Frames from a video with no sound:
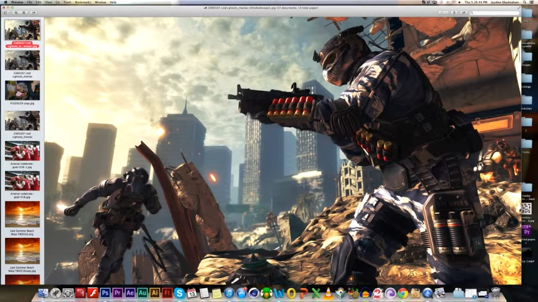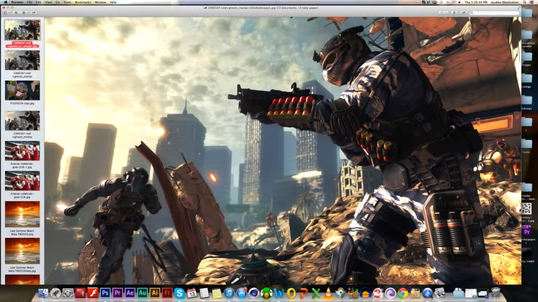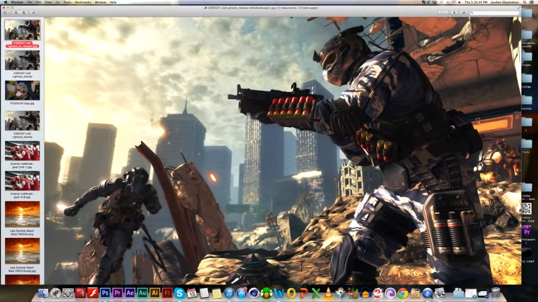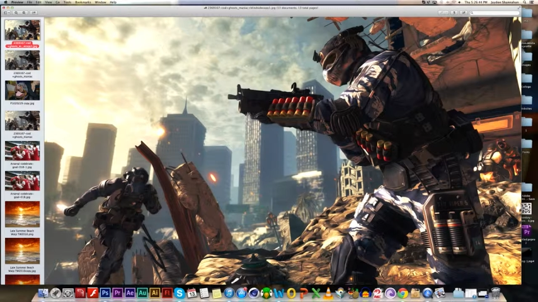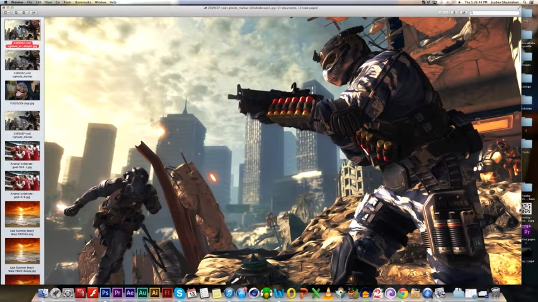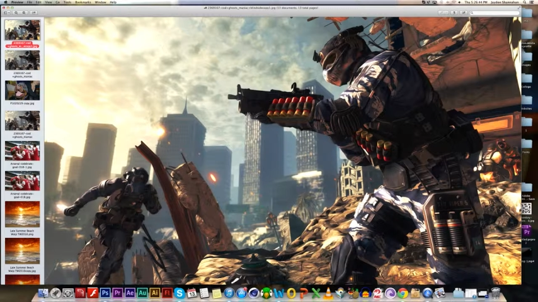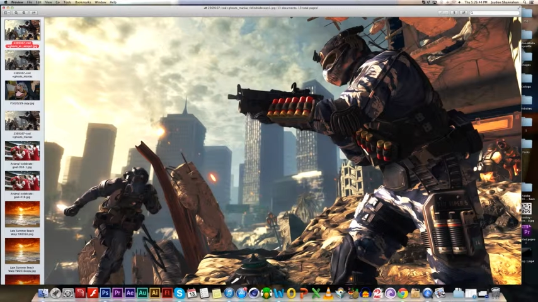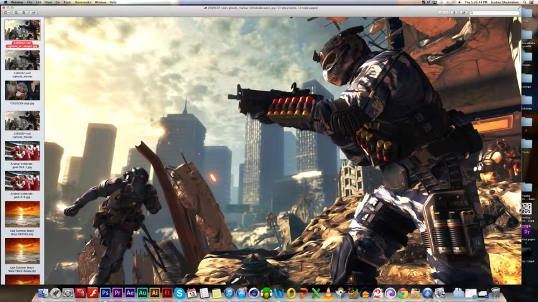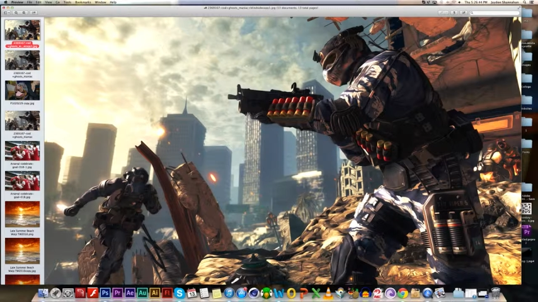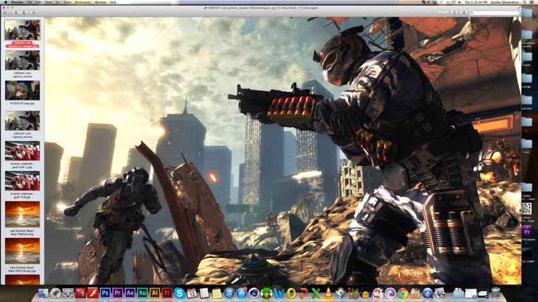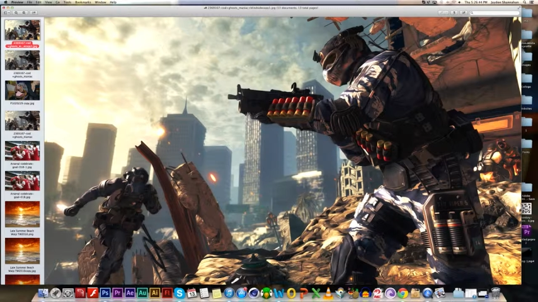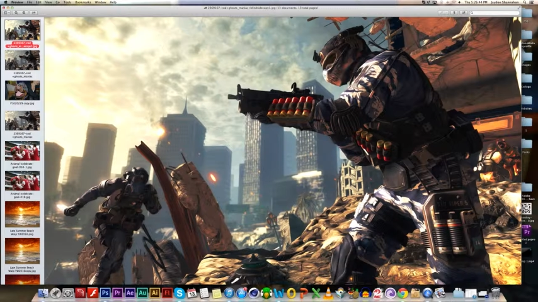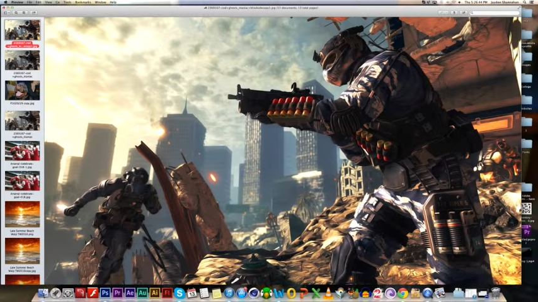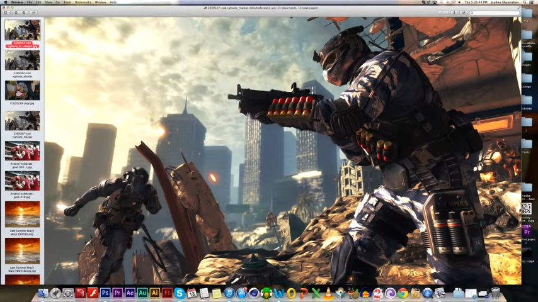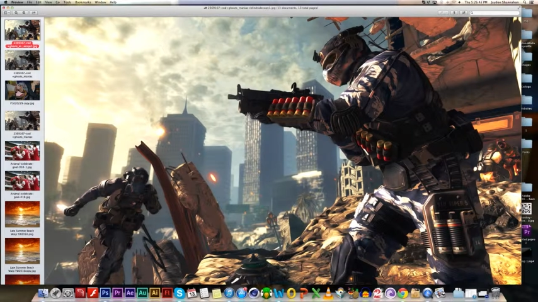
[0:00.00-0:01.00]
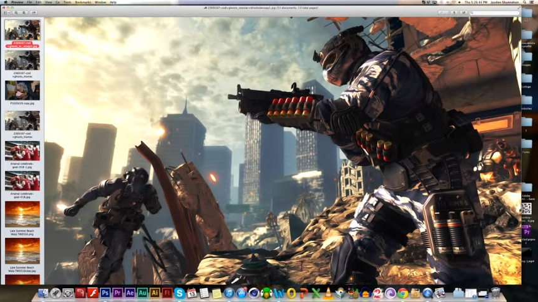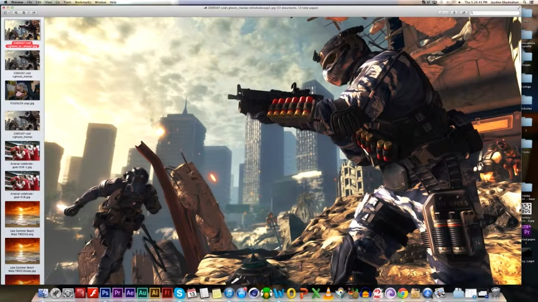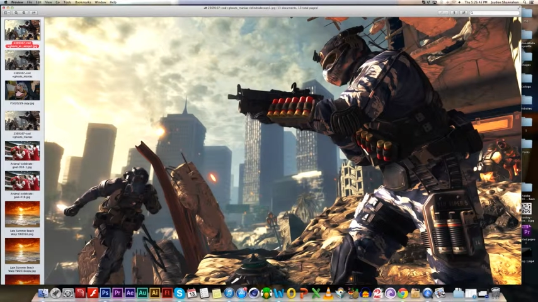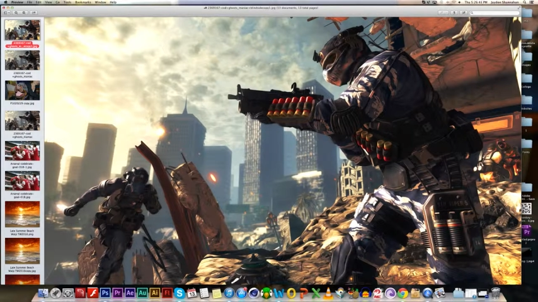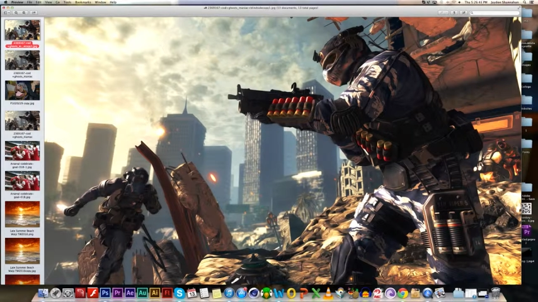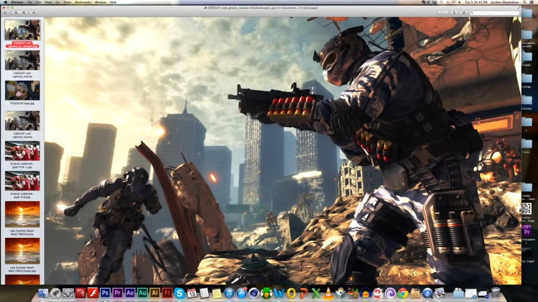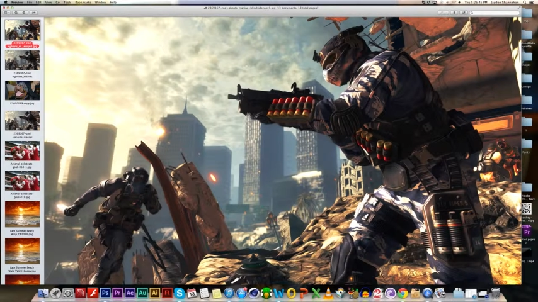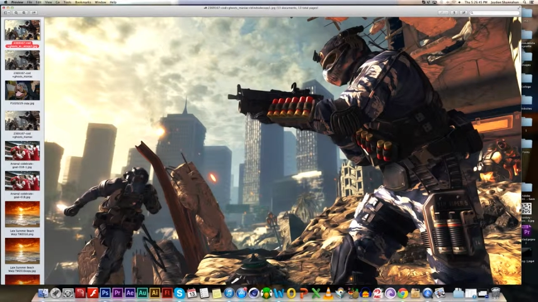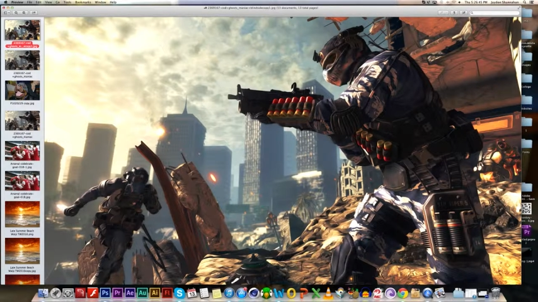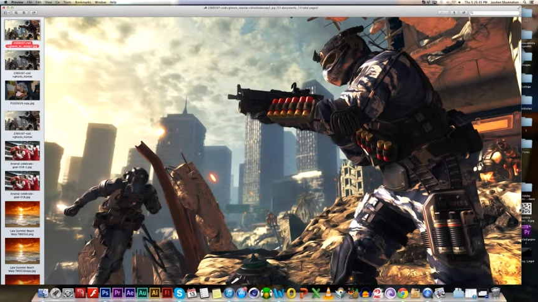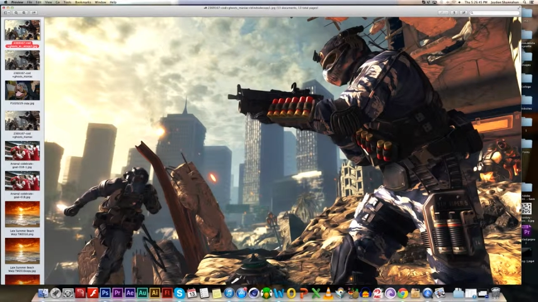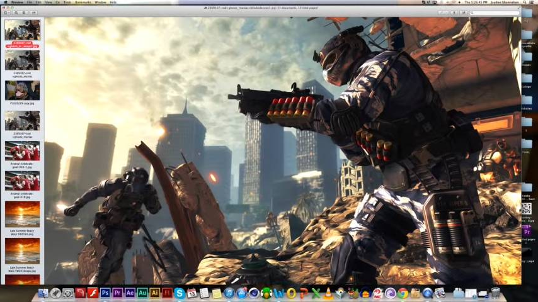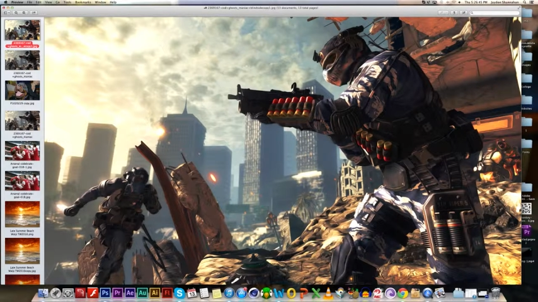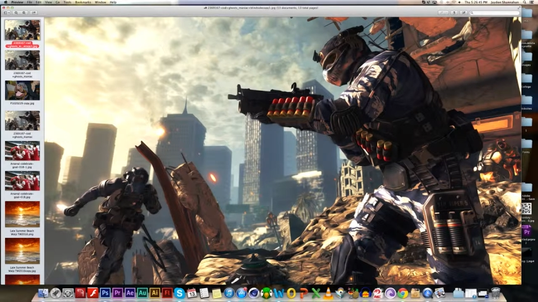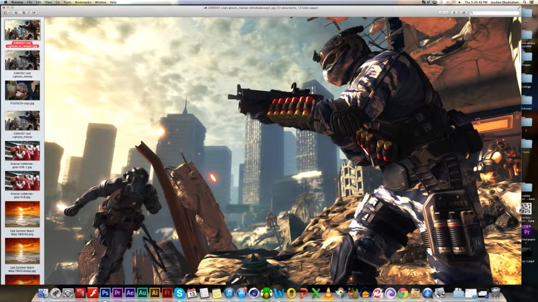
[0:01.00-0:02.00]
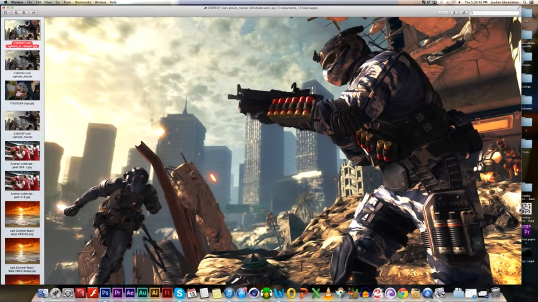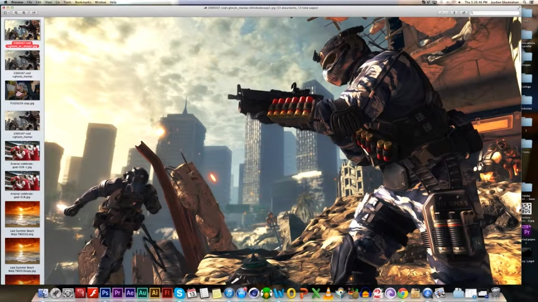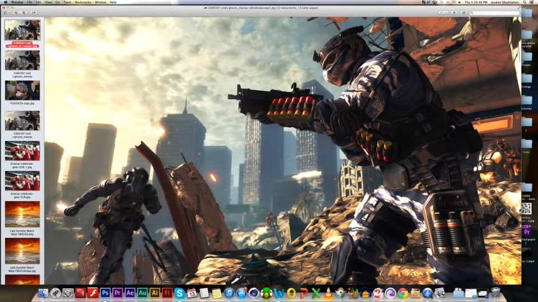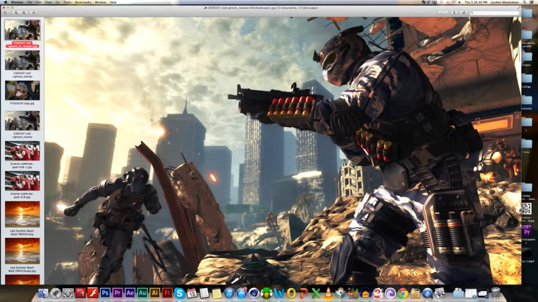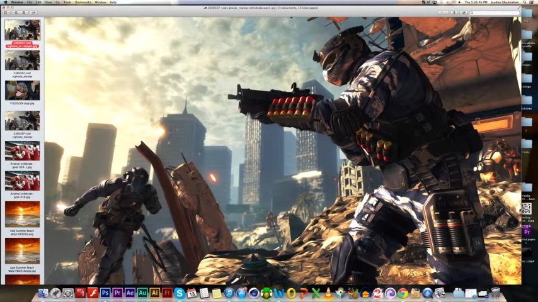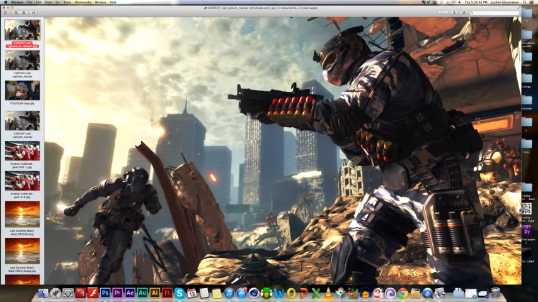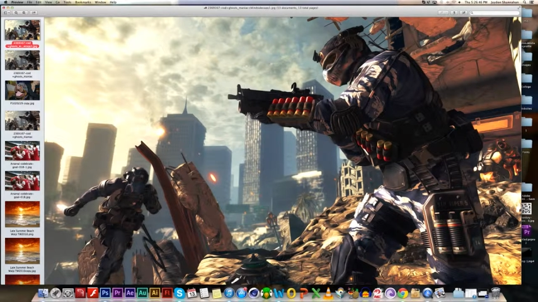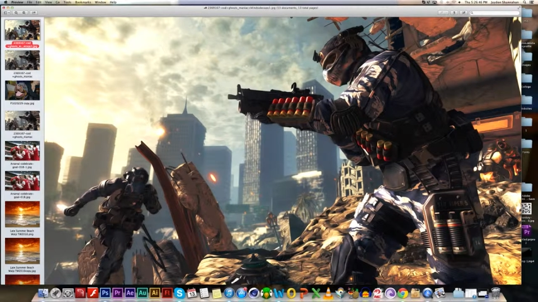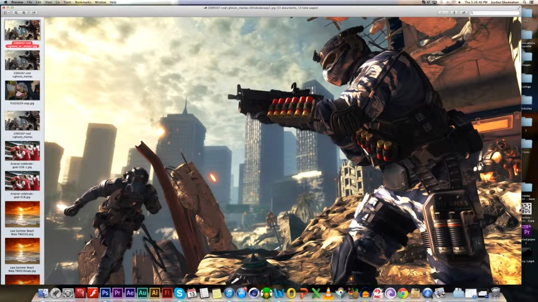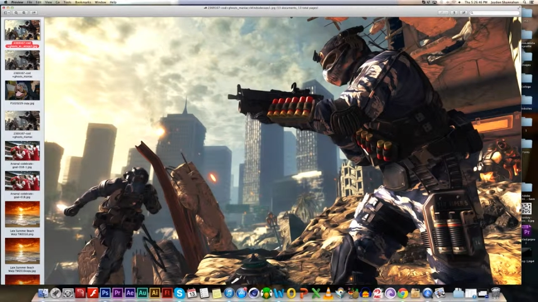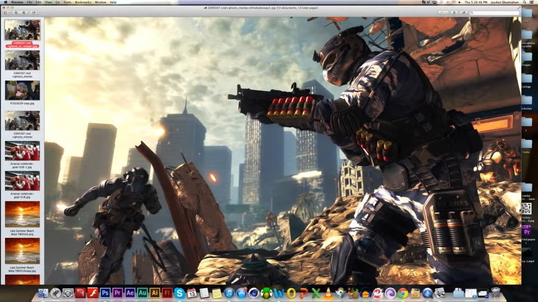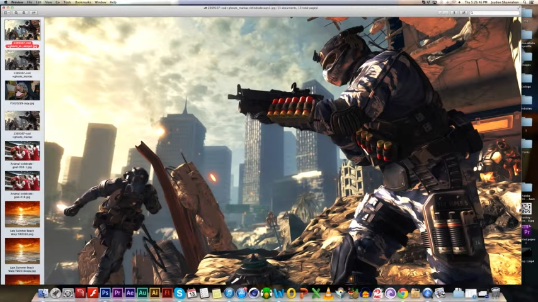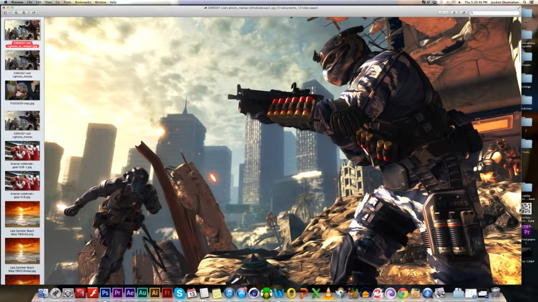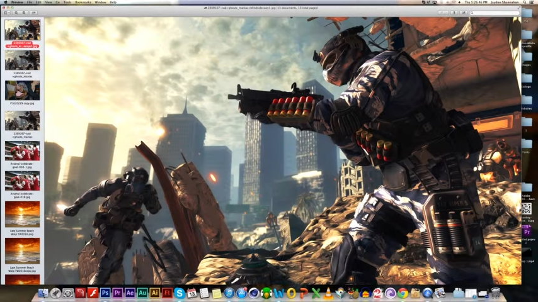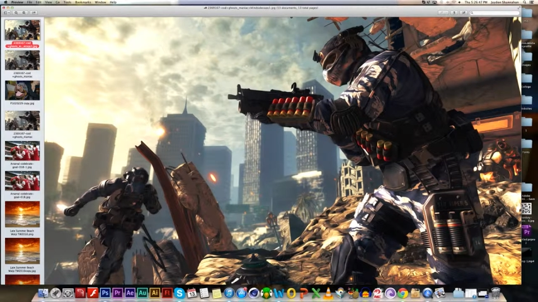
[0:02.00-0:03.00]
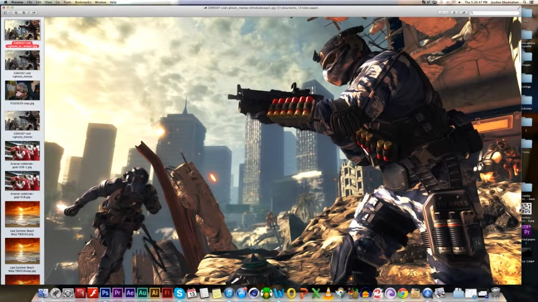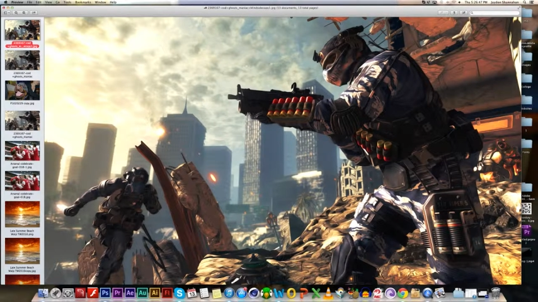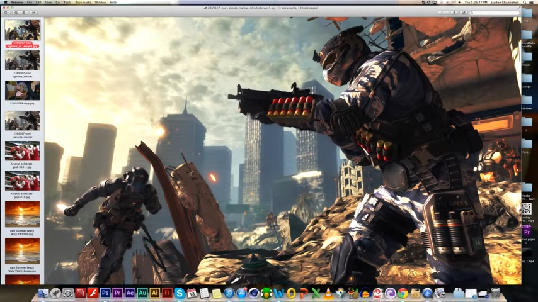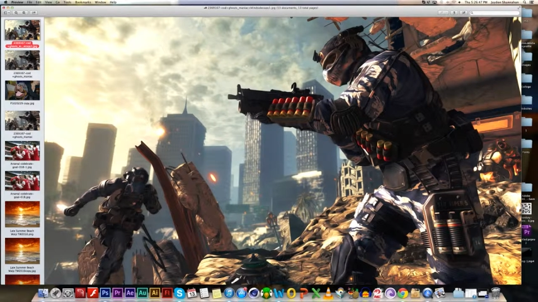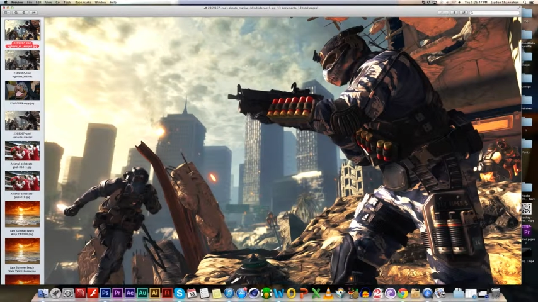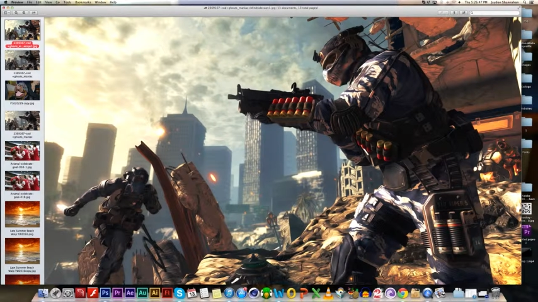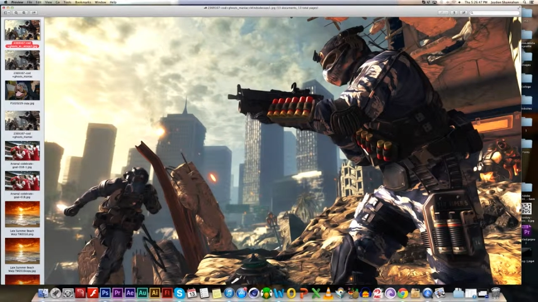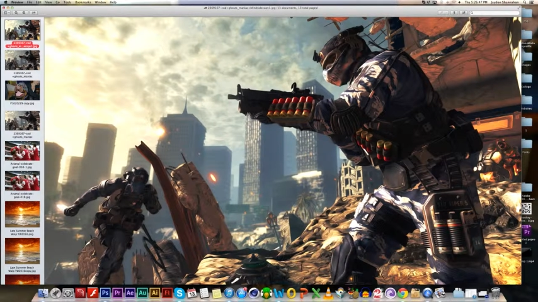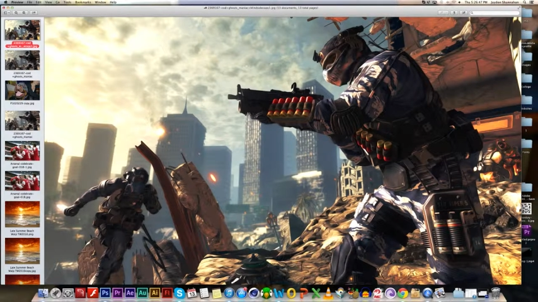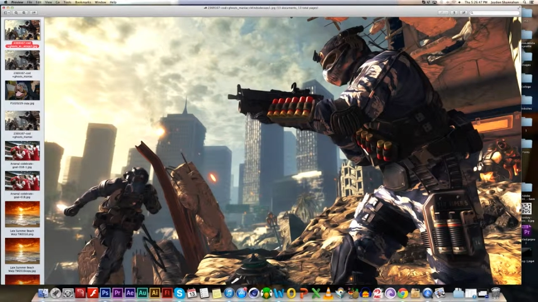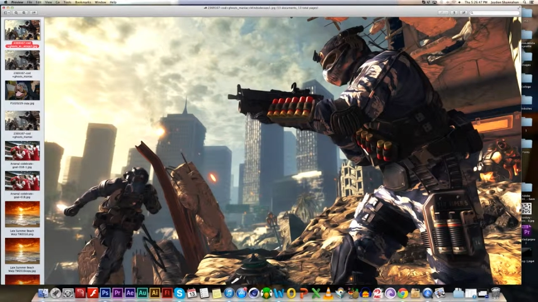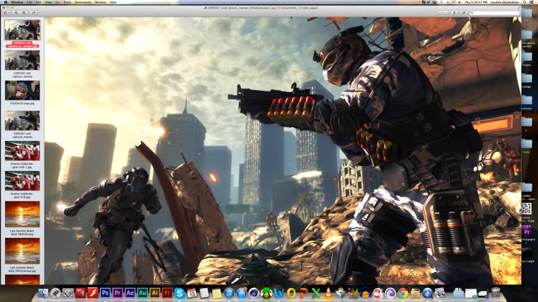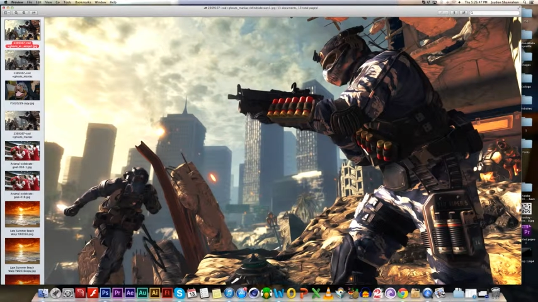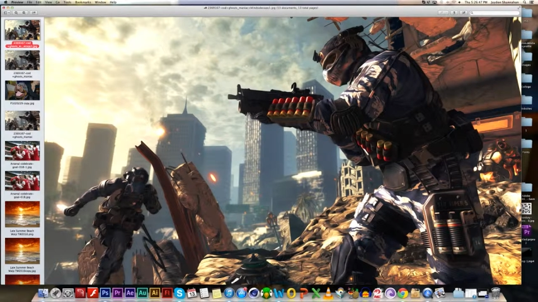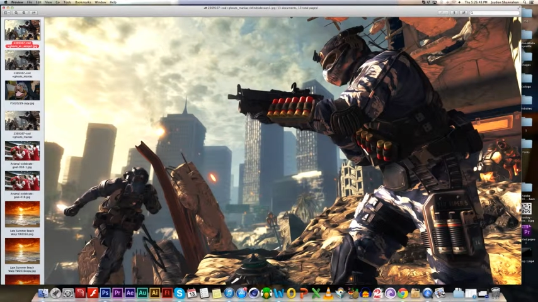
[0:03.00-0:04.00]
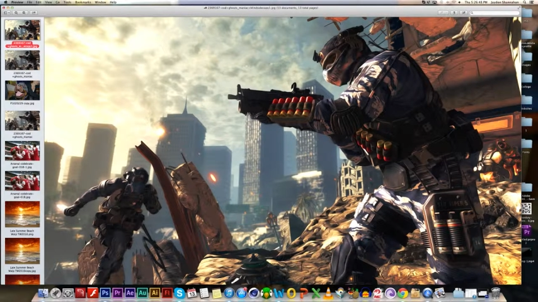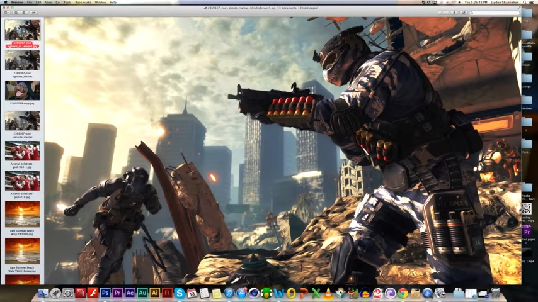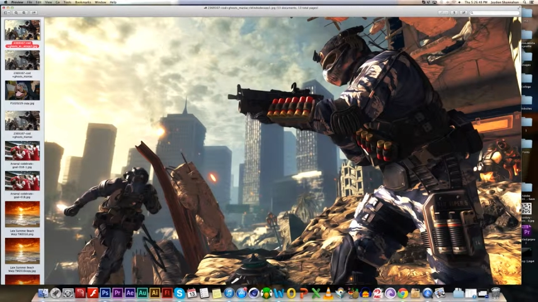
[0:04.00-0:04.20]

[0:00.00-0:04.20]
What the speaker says: Nobody's mouth can be seen.